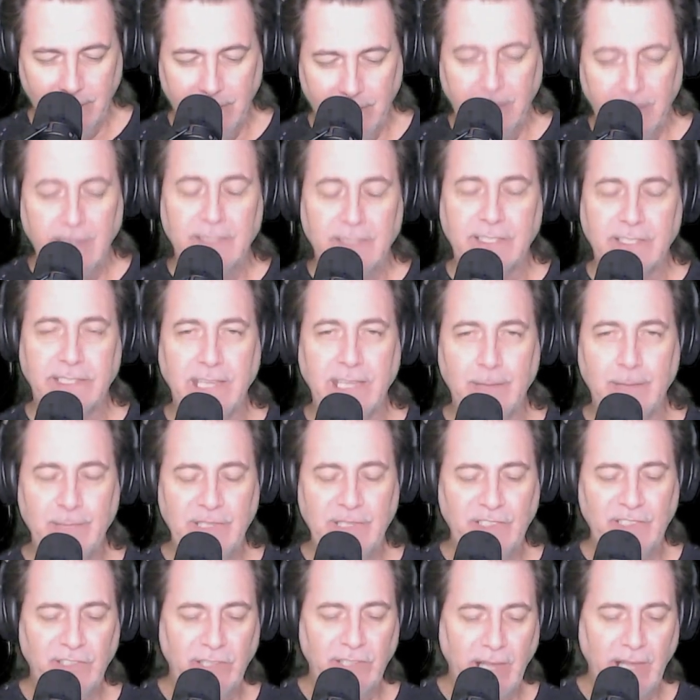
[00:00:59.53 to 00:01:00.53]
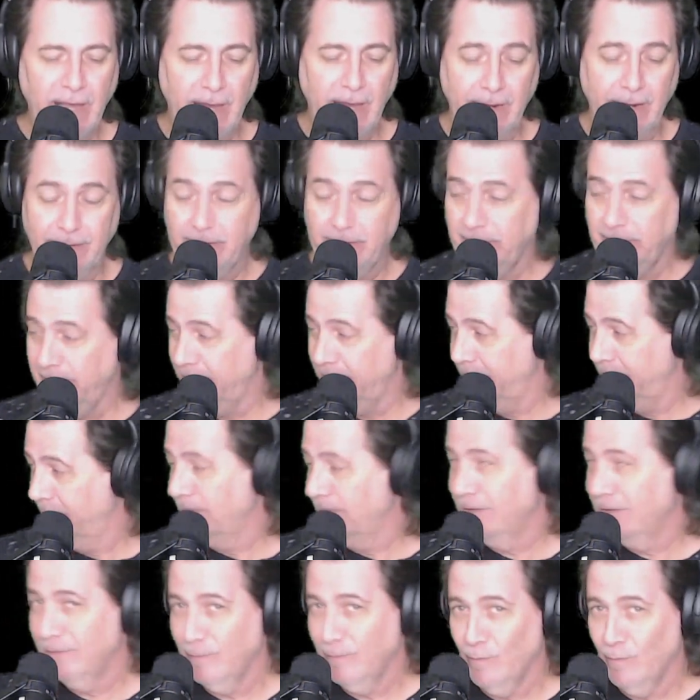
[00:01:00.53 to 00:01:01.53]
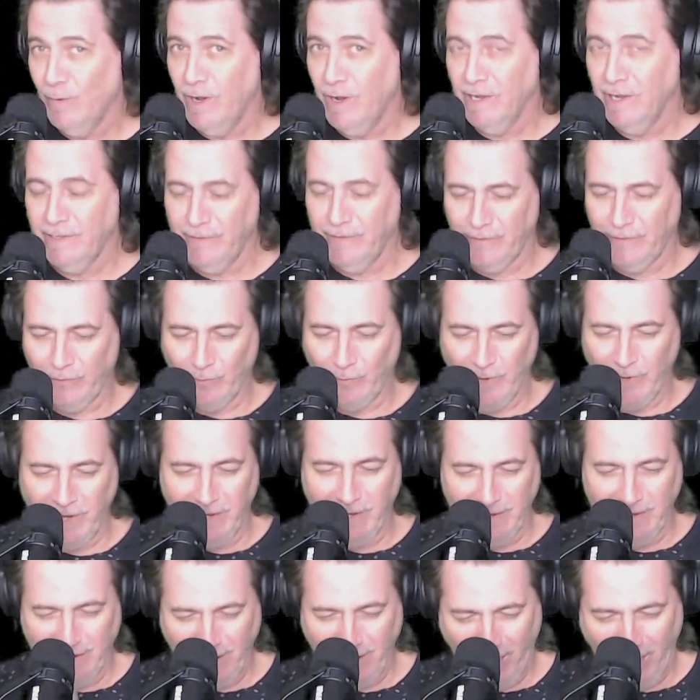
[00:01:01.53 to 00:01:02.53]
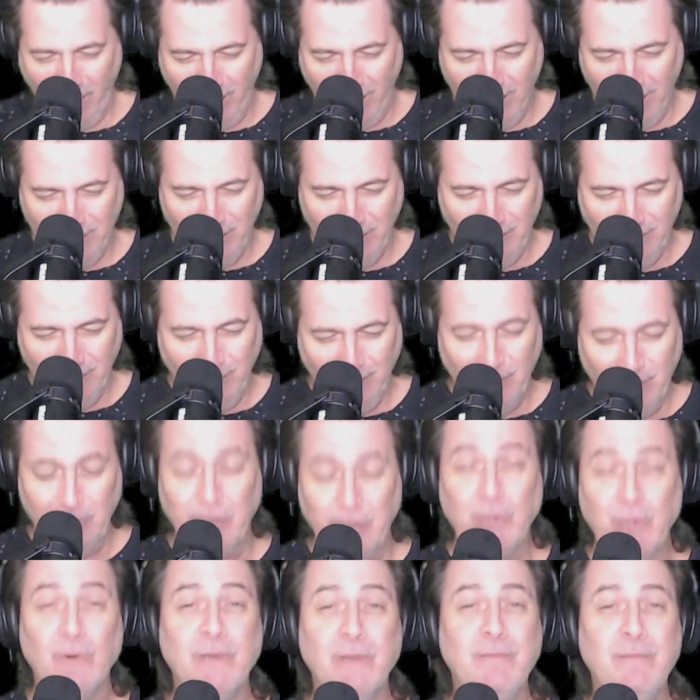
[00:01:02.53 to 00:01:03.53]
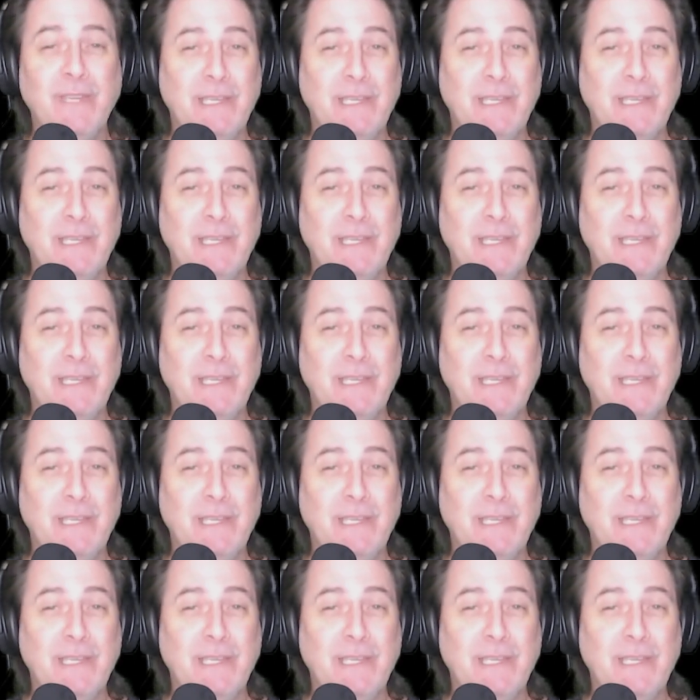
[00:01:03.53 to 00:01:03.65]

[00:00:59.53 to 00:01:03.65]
Step inside. Walk this way. You and me,